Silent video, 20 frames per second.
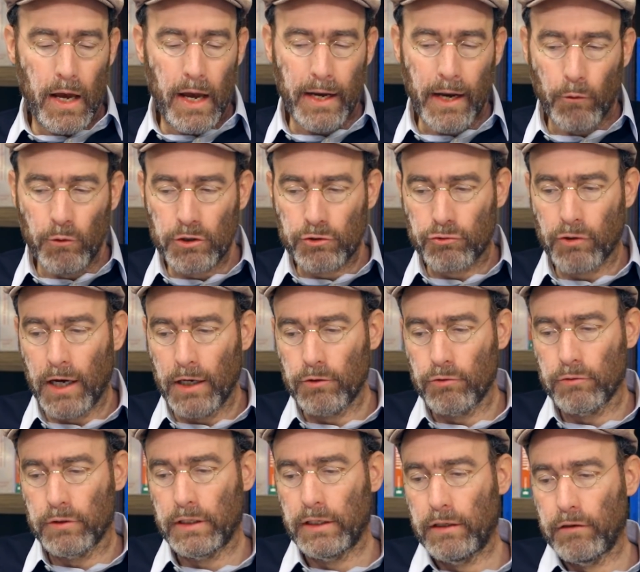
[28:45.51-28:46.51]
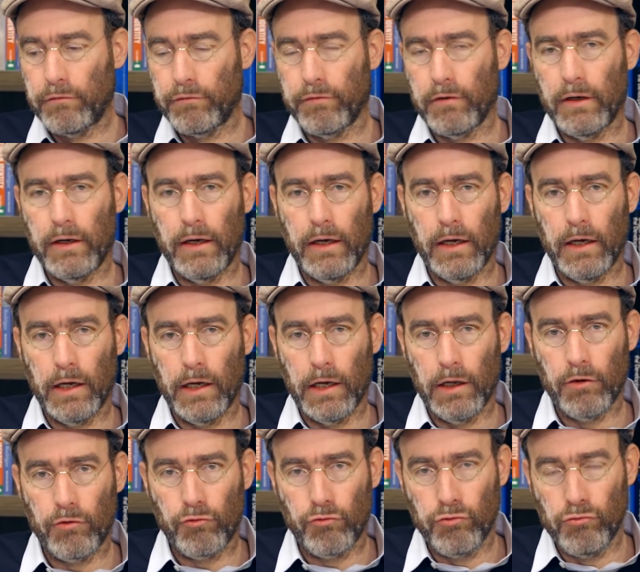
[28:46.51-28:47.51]
And I will try to give
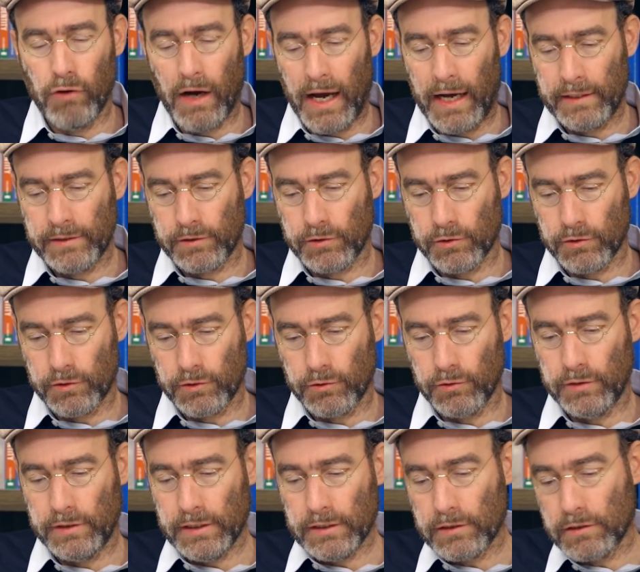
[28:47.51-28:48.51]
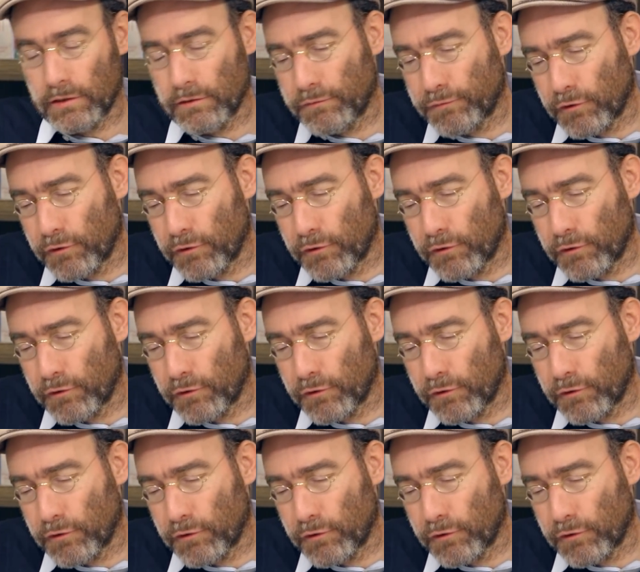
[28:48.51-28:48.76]
two answers to this.